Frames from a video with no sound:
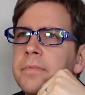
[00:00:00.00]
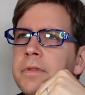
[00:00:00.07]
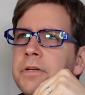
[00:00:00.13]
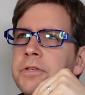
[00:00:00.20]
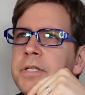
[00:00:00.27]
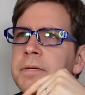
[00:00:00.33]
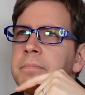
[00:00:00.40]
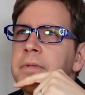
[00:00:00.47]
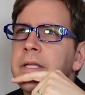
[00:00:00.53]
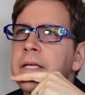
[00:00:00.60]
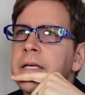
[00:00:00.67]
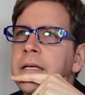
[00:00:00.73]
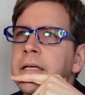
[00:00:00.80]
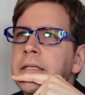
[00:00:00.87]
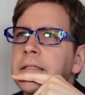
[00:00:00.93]
There's
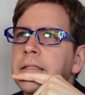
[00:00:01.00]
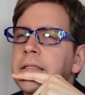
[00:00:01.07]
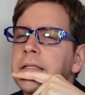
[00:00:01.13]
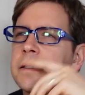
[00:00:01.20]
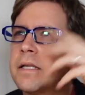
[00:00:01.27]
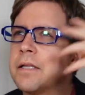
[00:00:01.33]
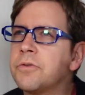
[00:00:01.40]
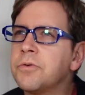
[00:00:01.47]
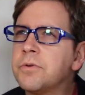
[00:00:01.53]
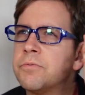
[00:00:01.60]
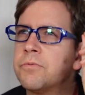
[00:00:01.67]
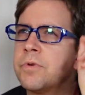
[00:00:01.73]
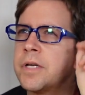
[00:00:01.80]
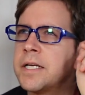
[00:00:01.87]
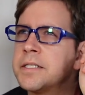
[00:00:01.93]
something that sort
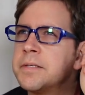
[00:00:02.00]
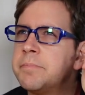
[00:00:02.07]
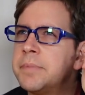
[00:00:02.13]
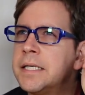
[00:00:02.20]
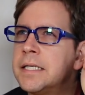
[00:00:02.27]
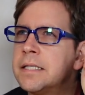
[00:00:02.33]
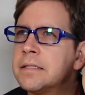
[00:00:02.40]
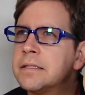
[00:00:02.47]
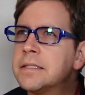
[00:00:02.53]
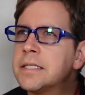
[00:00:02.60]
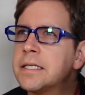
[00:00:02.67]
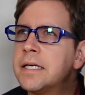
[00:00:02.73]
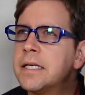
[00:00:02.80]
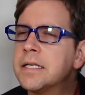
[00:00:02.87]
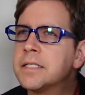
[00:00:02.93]
of rings a bell in
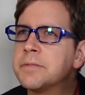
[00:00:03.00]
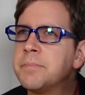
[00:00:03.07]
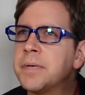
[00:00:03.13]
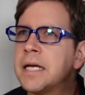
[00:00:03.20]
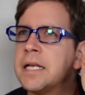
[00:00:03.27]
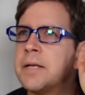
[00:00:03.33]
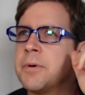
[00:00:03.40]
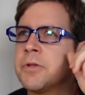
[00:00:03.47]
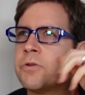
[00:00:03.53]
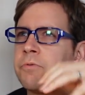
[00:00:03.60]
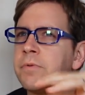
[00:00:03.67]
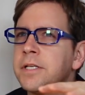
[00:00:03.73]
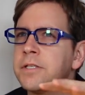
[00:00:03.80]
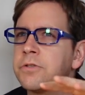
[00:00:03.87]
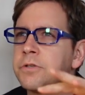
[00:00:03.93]
Zakia's mind about the
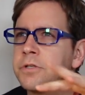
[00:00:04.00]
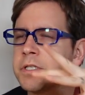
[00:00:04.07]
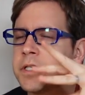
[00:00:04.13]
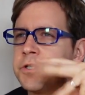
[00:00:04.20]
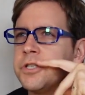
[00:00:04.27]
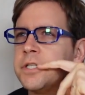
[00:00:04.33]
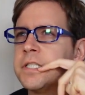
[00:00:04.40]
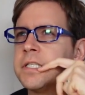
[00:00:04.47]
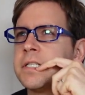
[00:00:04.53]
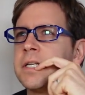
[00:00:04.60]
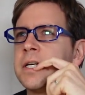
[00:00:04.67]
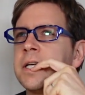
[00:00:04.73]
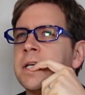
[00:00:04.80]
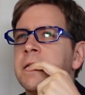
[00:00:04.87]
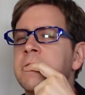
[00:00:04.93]
research that she's
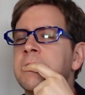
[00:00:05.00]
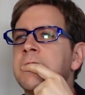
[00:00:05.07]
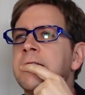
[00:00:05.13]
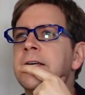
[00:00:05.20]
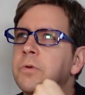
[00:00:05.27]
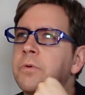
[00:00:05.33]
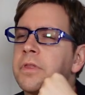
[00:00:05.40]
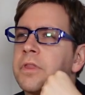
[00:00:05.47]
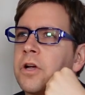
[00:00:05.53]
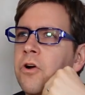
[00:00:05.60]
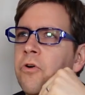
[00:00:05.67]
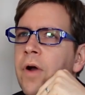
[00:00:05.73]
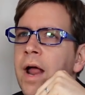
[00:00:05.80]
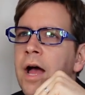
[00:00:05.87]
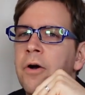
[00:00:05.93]
done with the
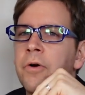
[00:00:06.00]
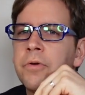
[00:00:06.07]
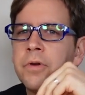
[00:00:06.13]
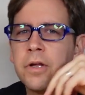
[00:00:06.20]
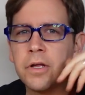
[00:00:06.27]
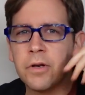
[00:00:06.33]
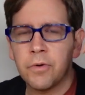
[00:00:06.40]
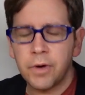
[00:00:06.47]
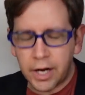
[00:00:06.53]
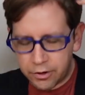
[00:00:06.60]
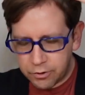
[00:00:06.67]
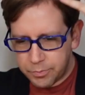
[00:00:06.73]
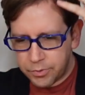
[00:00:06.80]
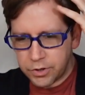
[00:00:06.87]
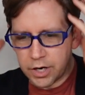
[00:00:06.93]
crown,
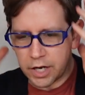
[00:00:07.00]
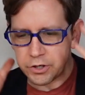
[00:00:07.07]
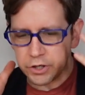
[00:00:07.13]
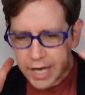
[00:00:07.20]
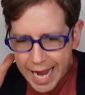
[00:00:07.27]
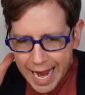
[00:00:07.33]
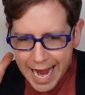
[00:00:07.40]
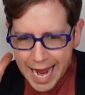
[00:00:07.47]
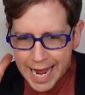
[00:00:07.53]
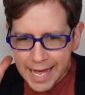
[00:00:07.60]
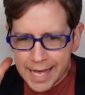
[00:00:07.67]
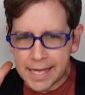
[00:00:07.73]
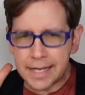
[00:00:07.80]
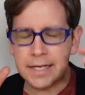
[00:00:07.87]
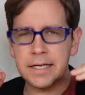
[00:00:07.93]
how you put it on your
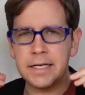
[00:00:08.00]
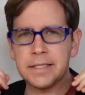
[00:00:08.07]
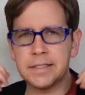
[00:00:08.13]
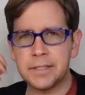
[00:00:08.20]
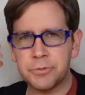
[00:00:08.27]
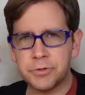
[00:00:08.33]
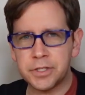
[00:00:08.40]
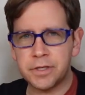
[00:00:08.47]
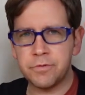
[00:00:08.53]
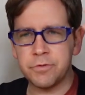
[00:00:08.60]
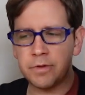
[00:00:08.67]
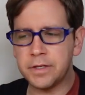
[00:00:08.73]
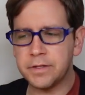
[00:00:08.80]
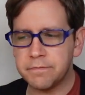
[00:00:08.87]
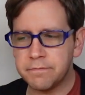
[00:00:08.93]
head and it's able to give
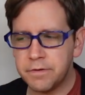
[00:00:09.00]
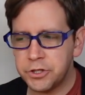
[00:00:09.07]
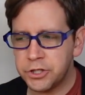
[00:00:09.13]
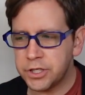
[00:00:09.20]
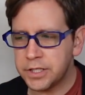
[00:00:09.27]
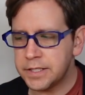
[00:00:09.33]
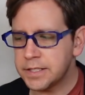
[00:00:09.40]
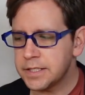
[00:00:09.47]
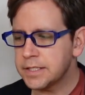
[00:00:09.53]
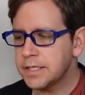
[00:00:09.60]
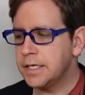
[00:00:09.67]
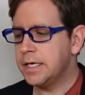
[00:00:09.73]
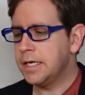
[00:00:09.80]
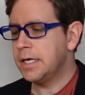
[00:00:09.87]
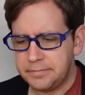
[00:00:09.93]
you these visions.
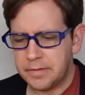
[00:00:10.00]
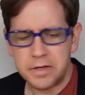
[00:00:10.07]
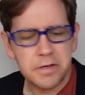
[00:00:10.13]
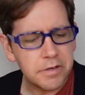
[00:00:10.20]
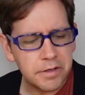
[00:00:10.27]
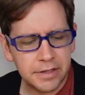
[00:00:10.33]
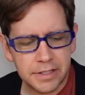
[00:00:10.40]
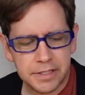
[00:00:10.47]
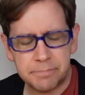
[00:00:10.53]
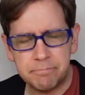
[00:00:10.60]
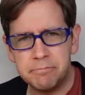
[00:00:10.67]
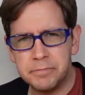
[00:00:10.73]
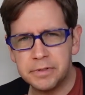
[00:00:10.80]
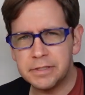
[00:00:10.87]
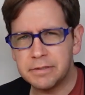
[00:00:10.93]
Oh, this
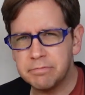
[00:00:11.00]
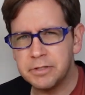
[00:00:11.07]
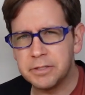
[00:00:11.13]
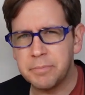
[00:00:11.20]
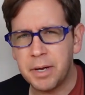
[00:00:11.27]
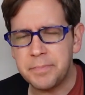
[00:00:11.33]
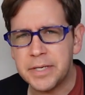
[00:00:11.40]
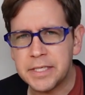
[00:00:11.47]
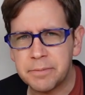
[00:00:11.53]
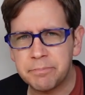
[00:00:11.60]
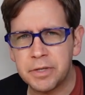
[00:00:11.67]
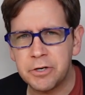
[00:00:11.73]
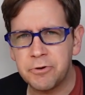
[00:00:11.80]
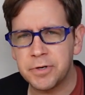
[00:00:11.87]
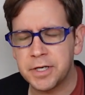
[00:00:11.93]
there might be
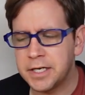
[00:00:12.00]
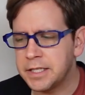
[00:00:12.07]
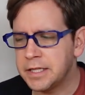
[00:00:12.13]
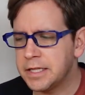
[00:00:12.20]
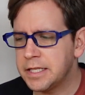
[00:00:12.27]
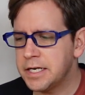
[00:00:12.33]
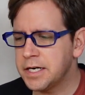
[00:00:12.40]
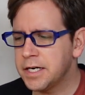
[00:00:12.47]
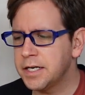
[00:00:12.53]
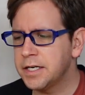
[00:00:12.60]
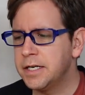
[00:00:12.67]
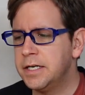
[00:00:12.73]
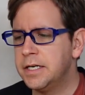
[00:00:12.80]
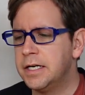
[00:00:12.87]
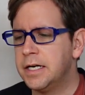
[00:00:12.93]
something going on
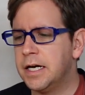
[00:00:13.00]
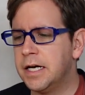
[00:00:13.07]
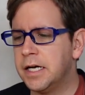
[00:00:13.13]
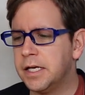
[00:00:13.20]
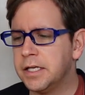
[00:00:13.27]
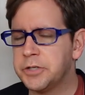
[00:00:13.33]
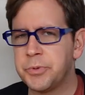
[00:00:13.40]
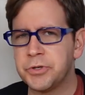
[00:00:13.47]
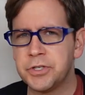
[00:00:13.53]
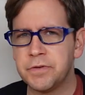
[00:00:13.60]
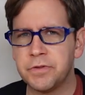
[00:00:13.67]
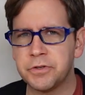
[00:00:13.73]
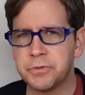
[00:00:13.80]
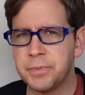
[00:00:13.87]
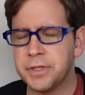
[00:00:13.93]
there, especially
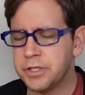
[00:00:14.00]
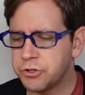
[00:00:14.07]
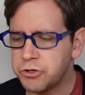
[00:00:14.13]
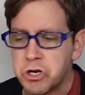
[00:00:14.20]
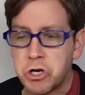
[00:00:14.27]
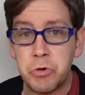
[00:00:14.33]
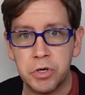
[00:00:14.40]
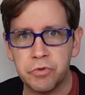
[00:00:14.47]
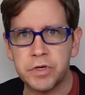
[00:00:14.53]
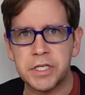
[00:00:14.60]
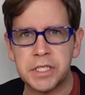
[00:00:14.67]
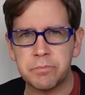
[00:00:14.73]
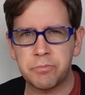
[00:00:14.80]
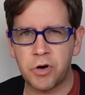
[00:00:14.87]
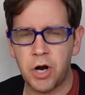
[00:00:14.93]
if there's been this new and
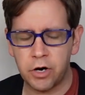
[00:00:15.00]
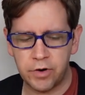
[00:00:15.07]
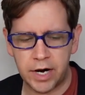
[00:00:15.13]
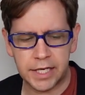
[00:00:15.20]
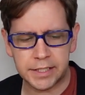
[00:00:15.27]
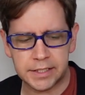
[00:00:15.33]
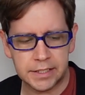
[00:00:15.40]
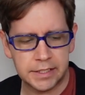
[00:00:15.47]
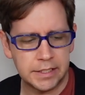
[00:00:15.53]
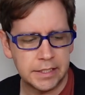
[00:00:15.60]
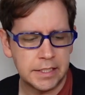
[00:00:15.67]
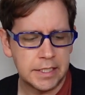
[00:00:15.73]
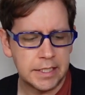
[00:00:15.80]
recent progress.